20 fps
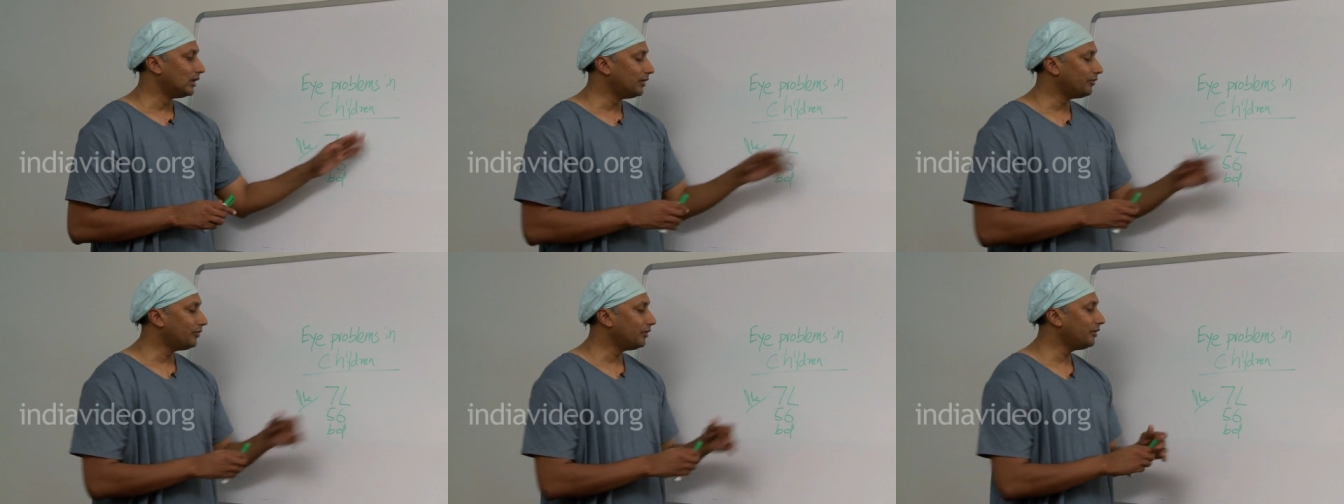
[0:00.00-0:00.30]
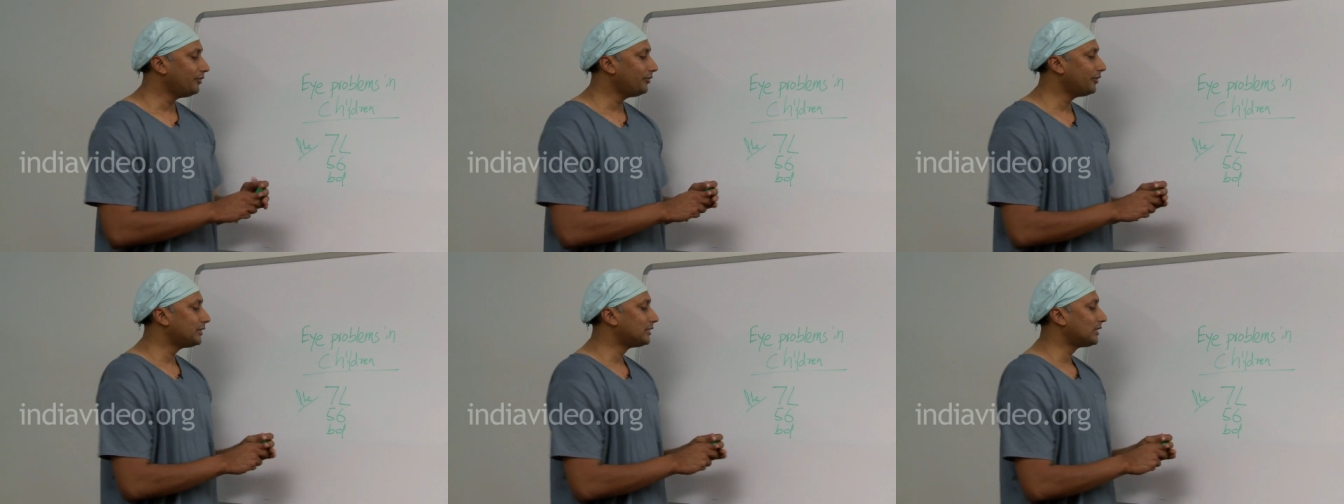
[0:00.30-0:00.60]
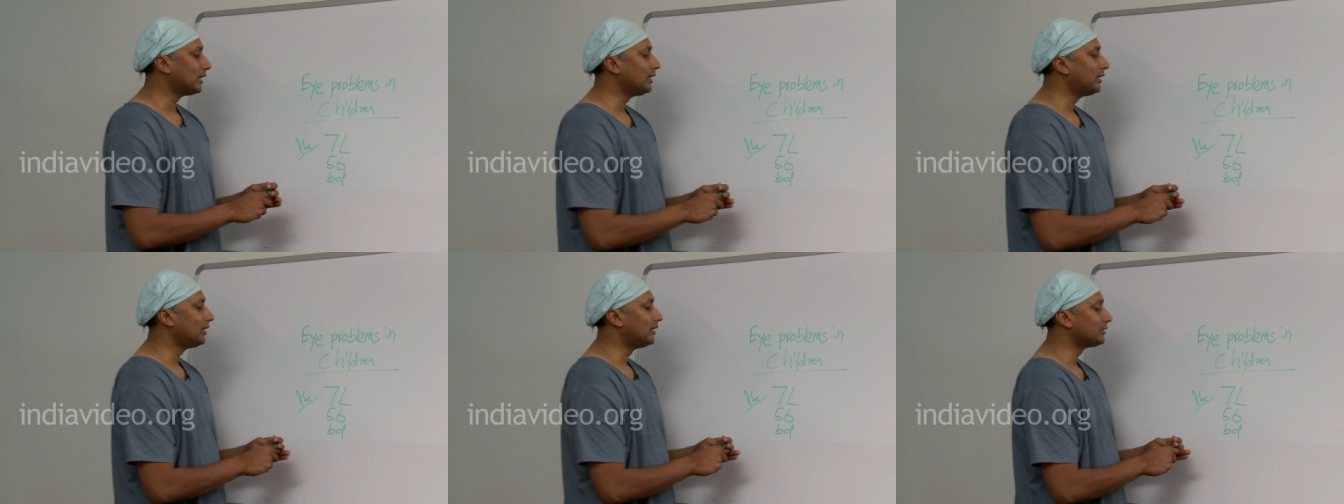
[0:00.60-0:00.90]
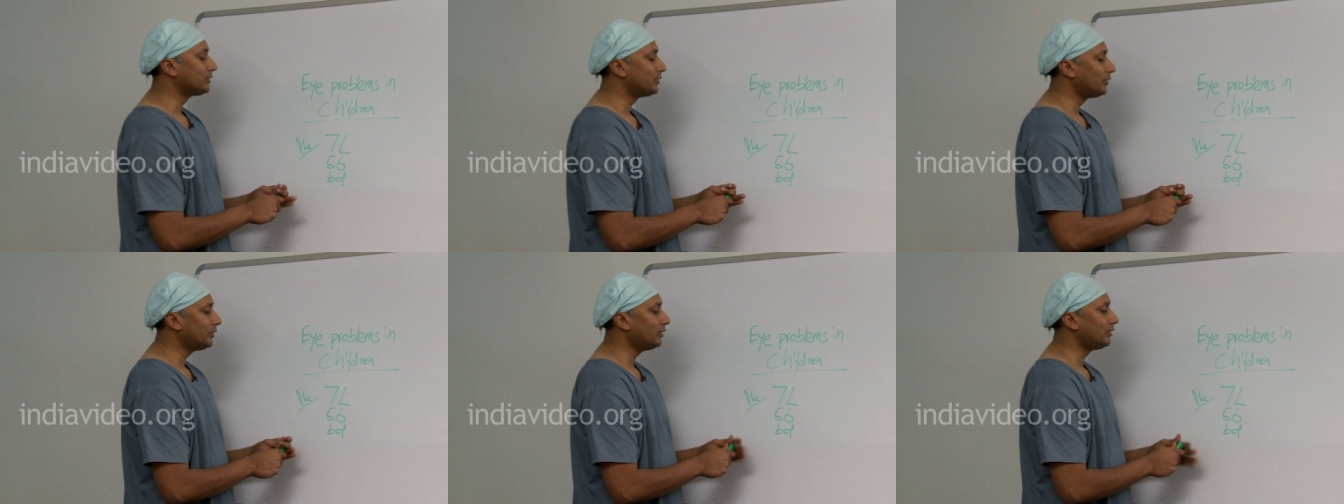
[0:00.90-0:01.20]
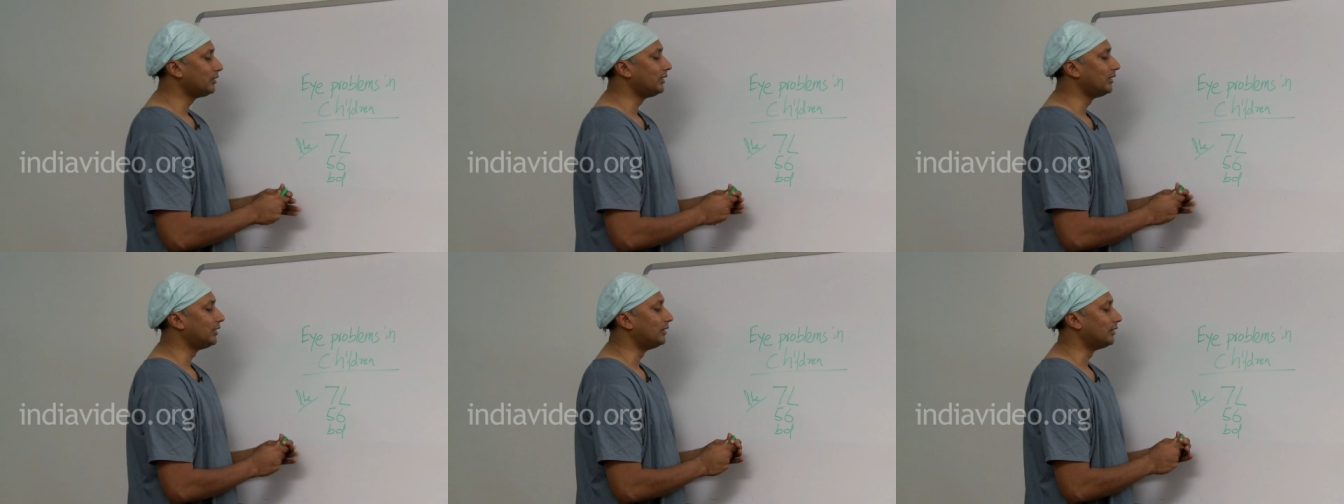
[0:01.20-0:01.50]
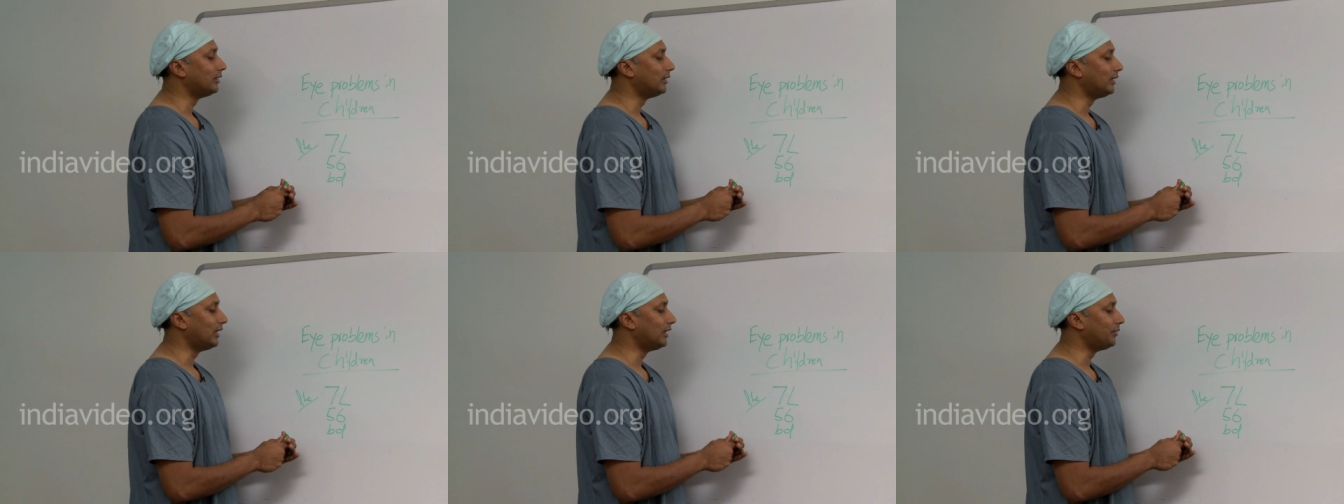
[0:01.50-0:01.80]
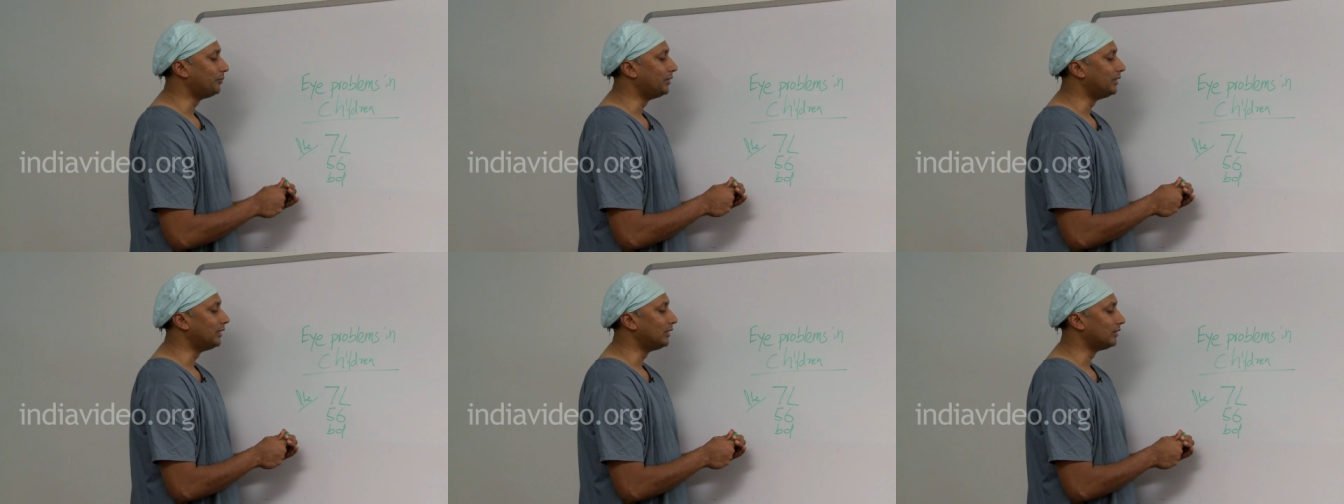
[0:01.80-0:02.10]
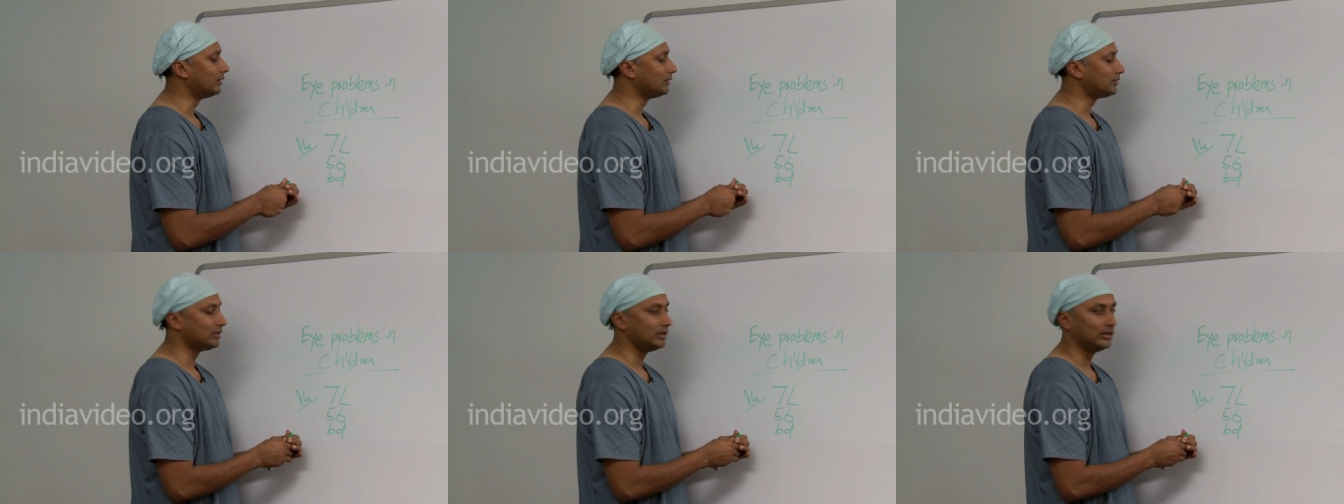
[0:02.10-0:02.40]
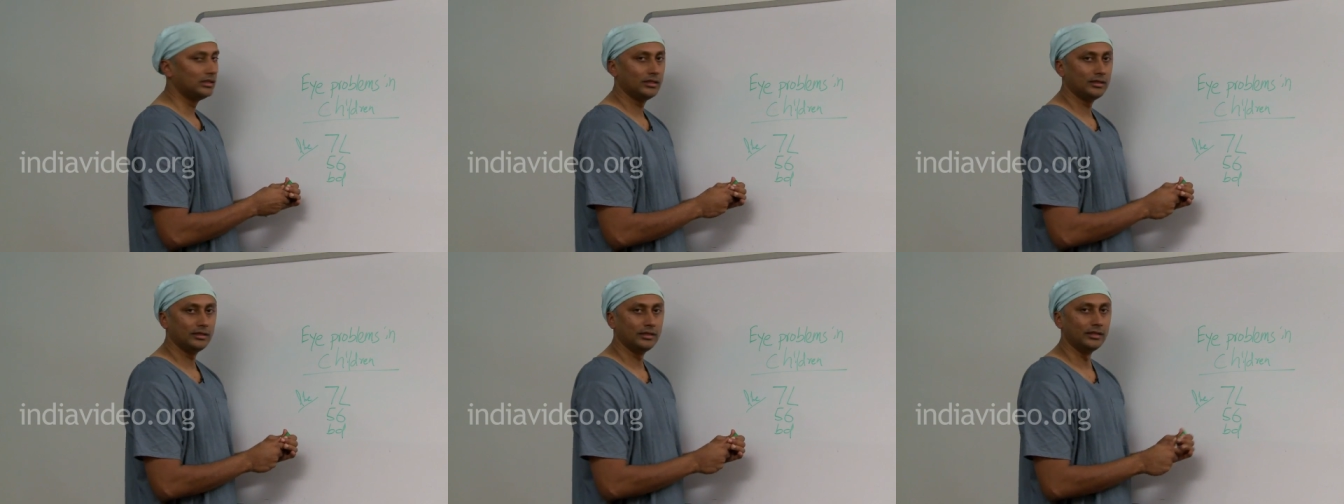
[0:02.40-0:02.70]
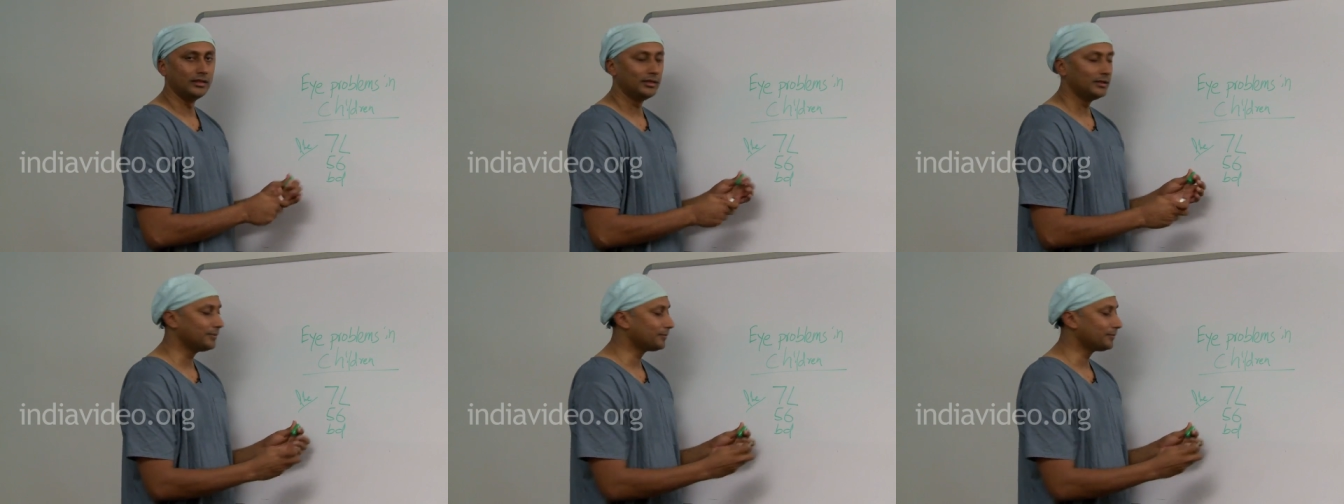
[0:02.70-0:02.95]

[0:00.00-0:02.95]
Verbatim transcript: even if a child does not read A, B, C, D,